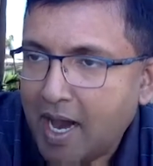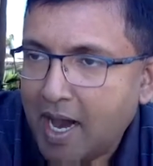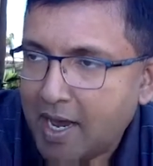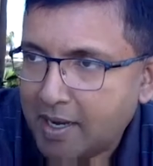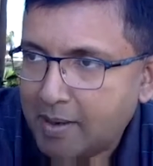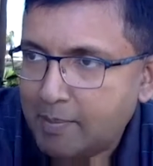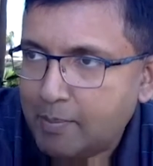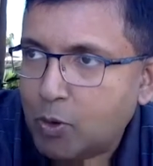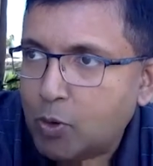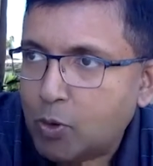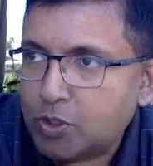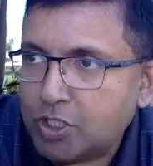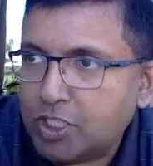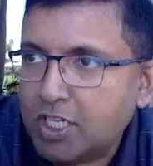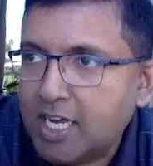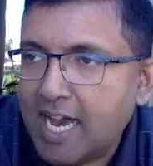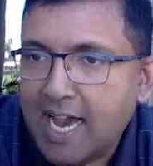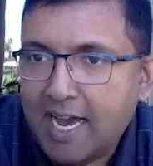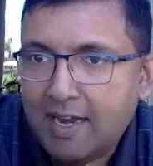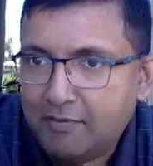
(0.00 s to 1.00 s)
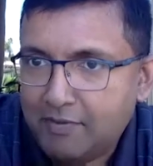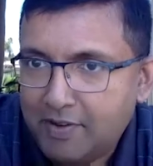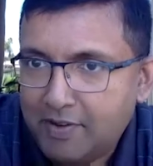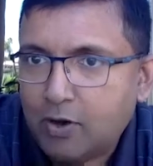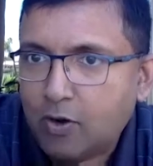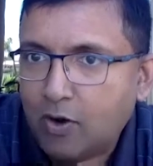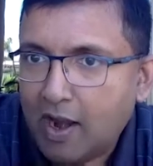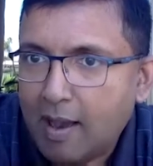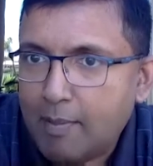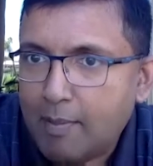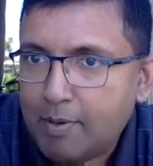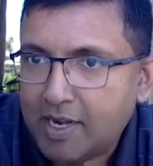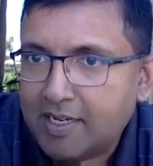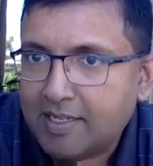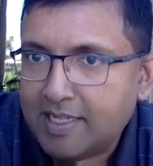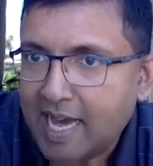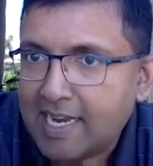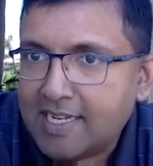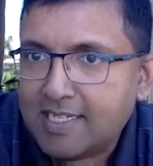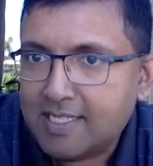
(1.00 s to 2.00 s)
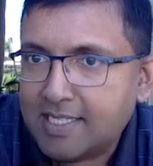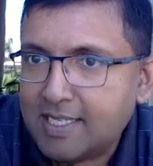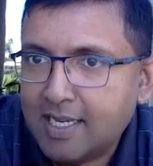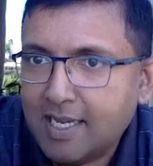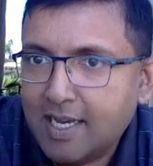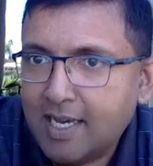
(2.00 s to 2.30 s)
remote and we collaborate. That's